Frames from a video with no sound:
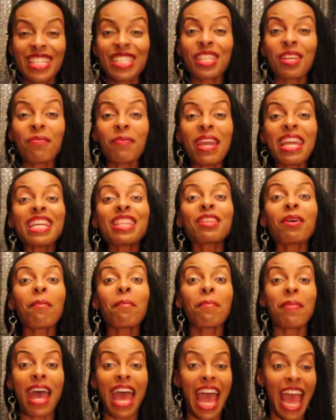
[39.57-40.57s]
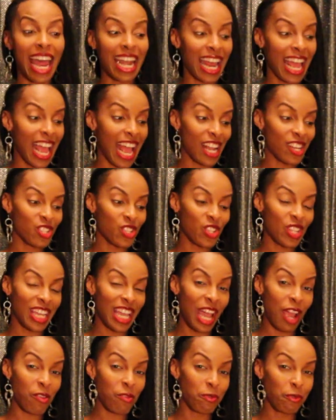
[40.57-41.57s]
To make the bat, I actually
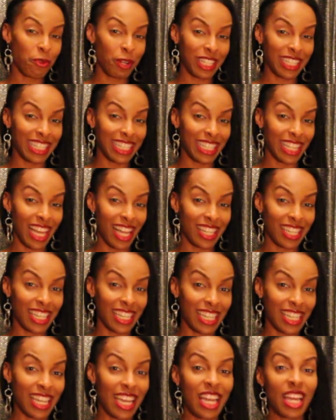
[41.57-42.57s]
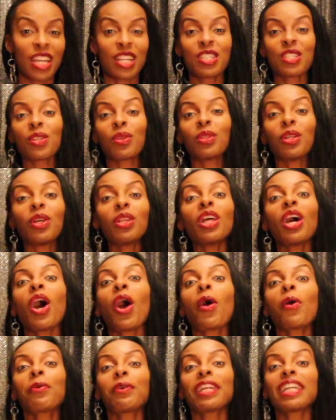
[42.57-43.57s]
got really lucky. So Lola
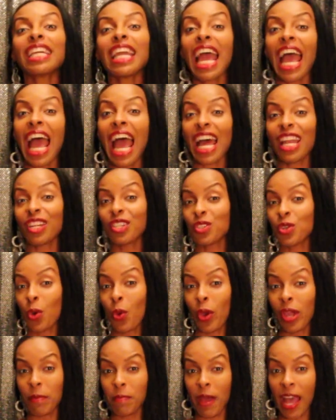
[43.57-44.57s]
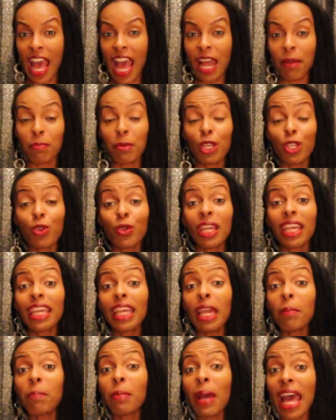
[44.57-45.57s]
already had a toy bat, but you can
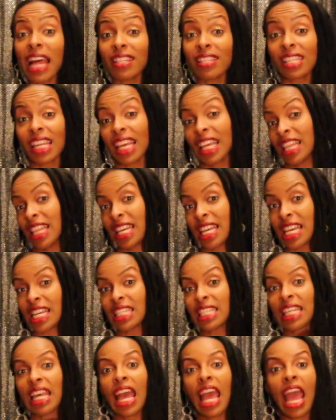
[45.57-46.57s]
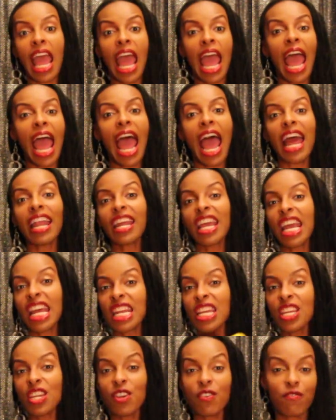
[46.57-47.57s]
get bats like this at
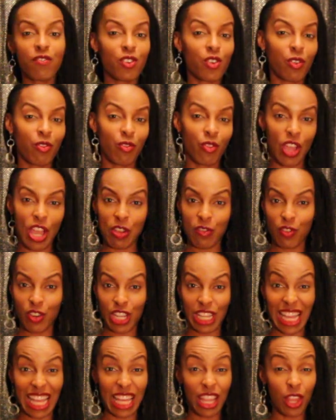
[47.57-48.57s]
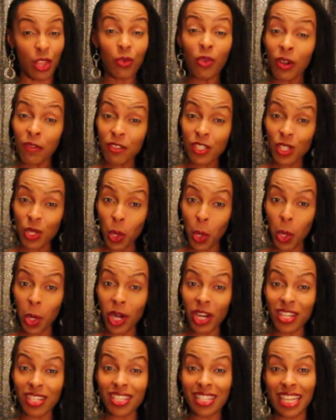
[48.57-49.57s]
any of your favorite thrift
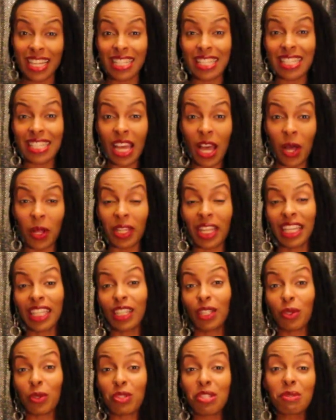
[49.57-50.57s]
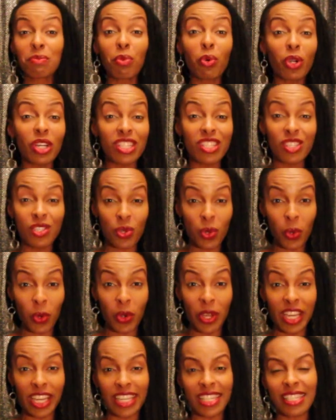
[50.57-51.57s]
stores that sell little sports
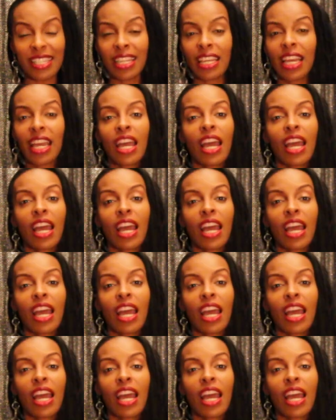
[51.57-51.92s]
toys,